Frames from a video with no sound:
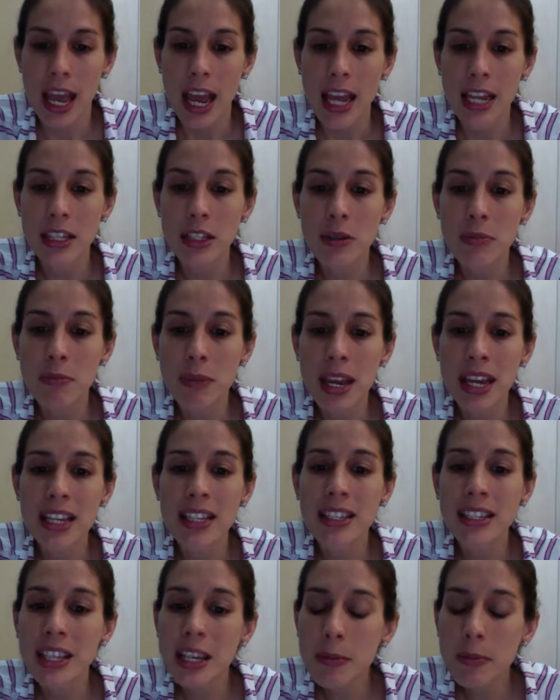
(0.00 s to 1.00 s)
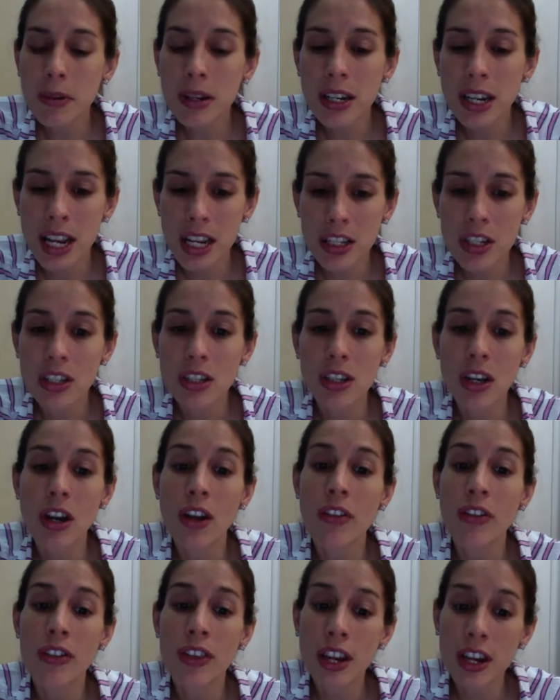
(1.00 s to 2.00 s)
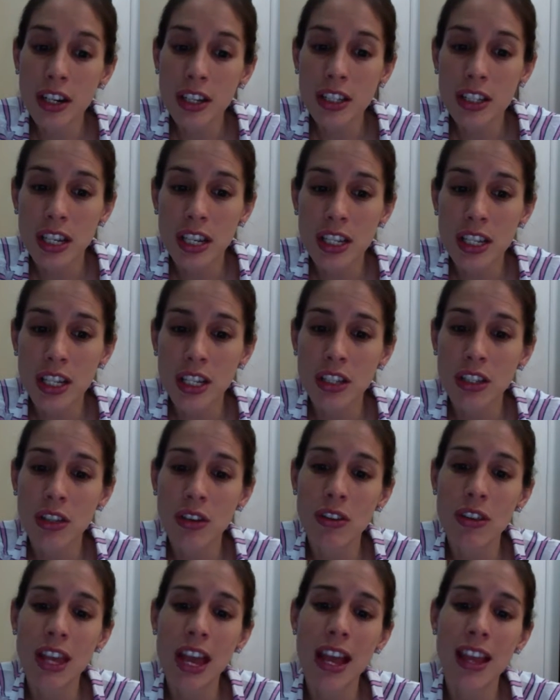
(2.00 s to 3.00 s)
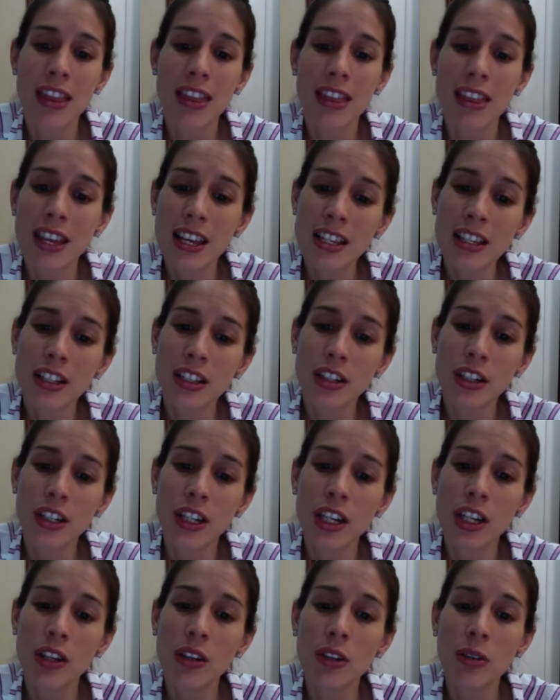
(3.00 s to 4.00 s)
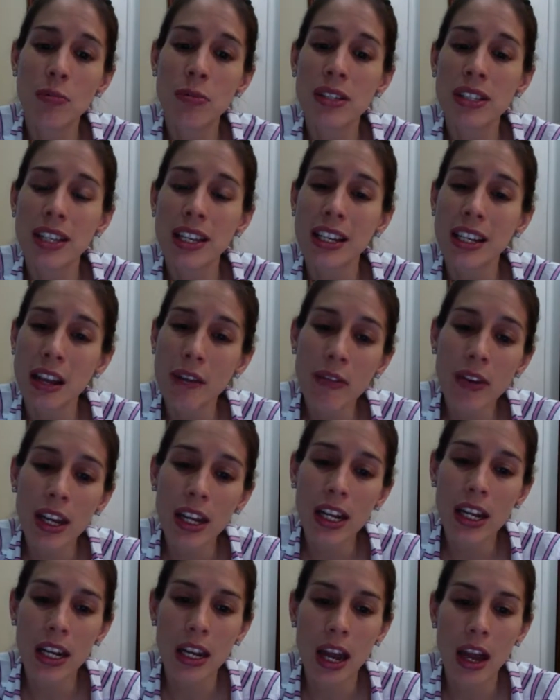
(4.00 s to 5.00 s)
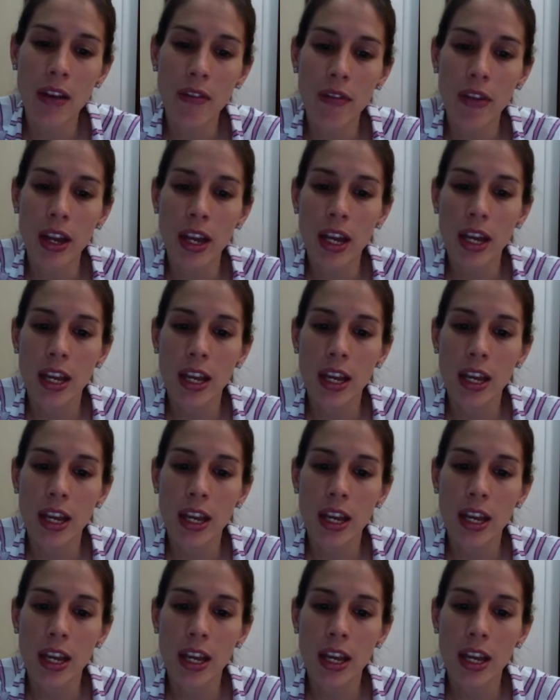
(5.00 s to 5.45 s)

and to make deep connections on their teaching so that this learning could be significant enough